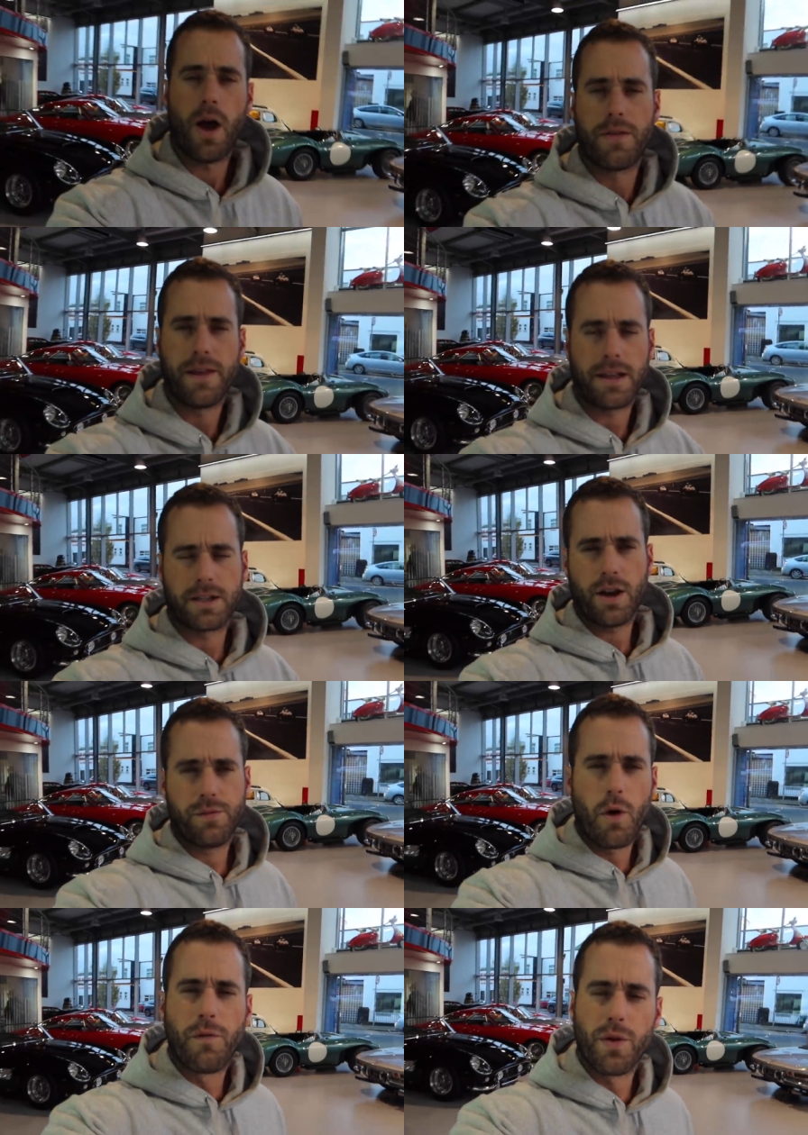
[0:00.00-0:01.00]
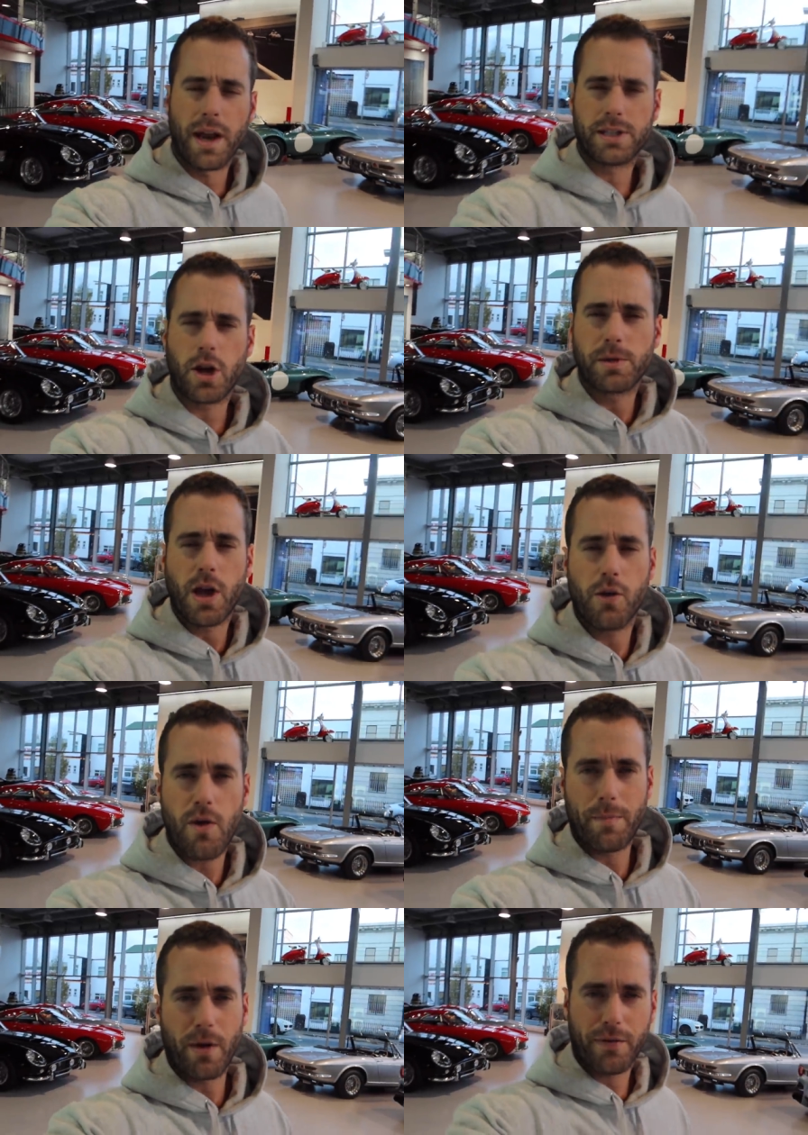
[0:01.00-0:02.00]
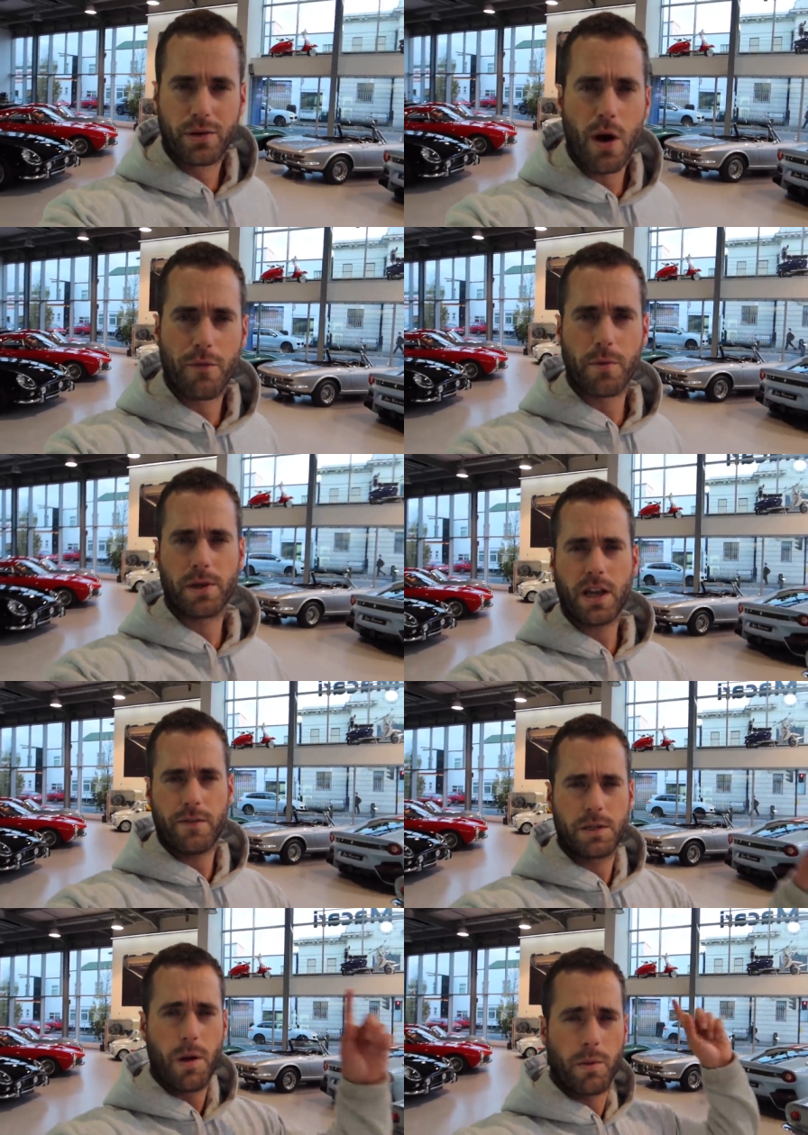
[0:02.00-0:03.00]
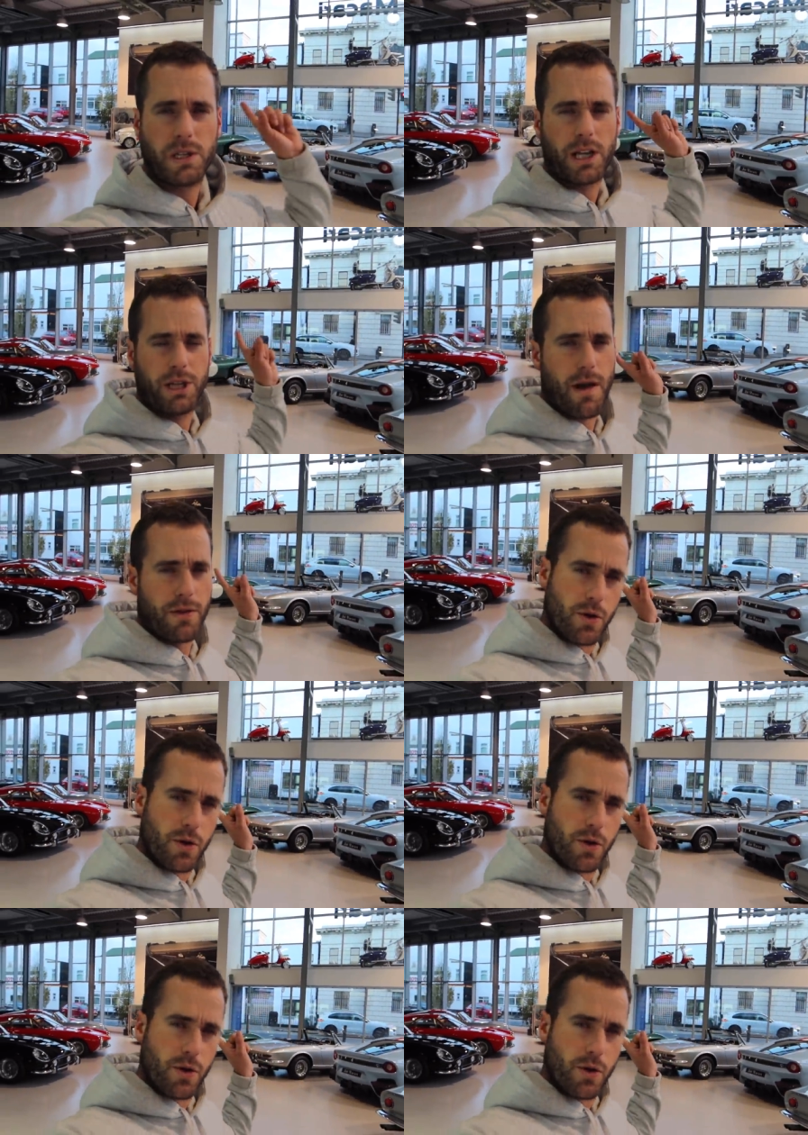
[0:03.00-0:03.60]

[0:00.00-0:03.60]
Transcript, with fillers: I think that's enough waffle then. It's time to go and grab my F12 from the service department, which is actually around the